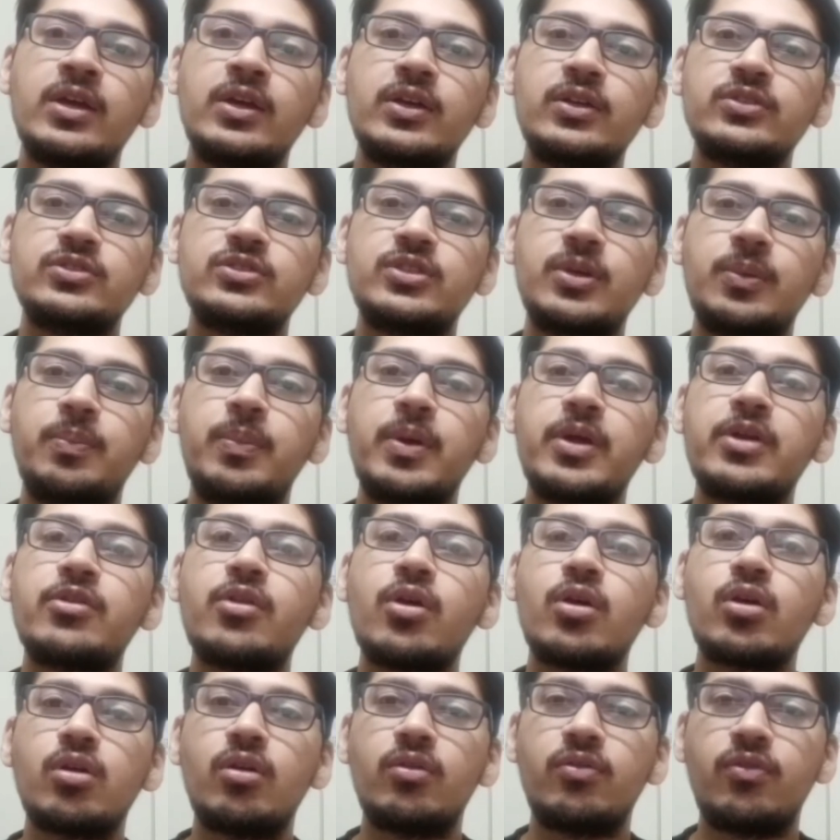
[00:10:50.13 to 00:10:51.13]
is the
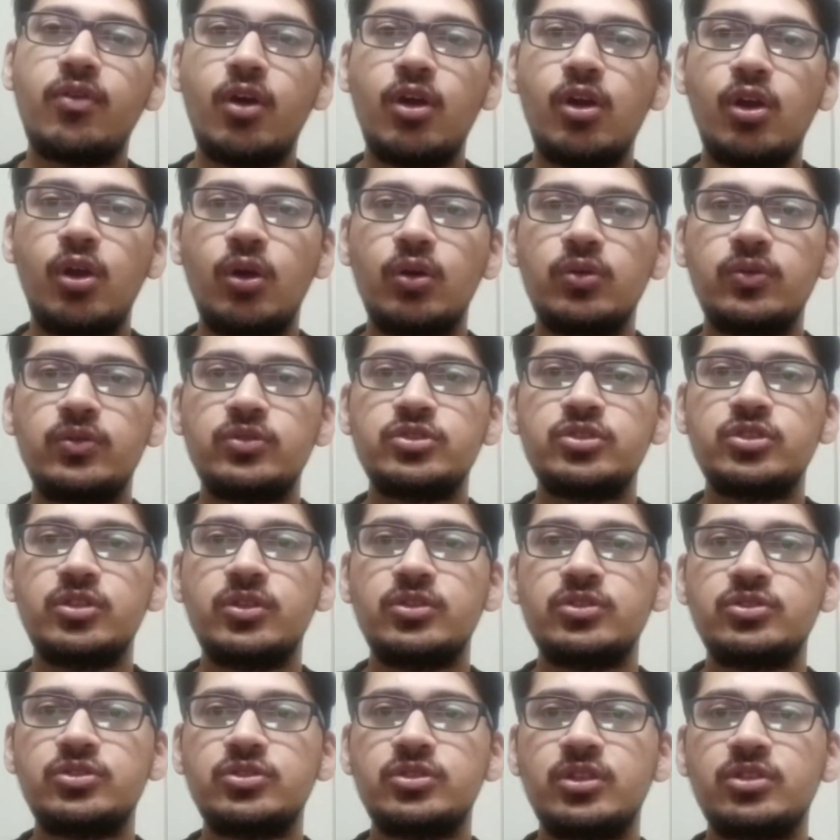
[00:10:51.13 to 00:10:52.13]
bedrock of all laws,
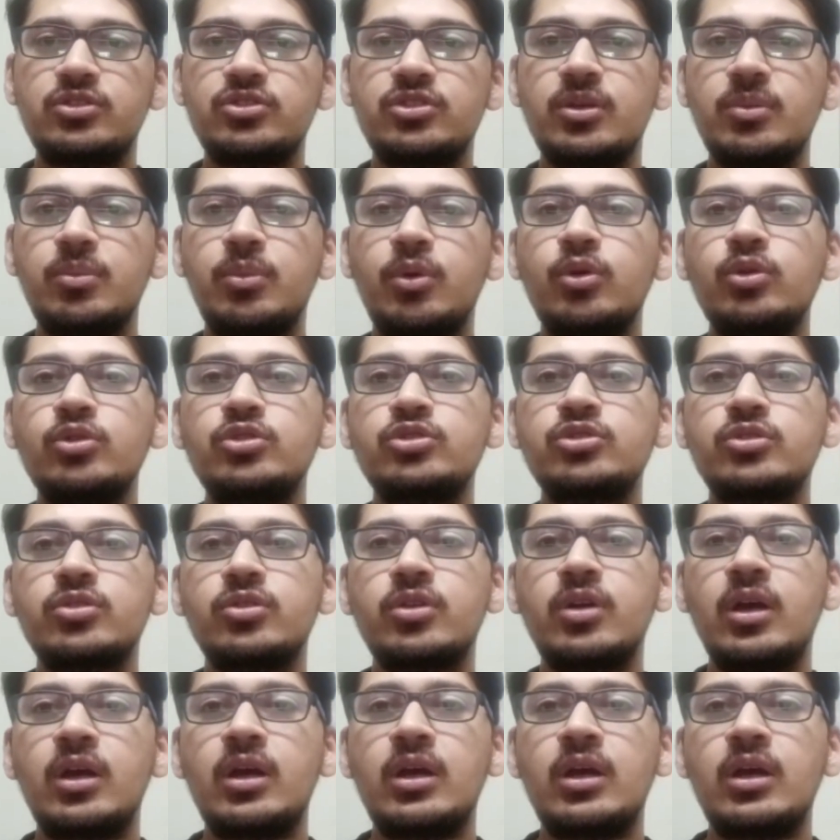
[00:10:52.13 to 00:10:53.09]
it's the most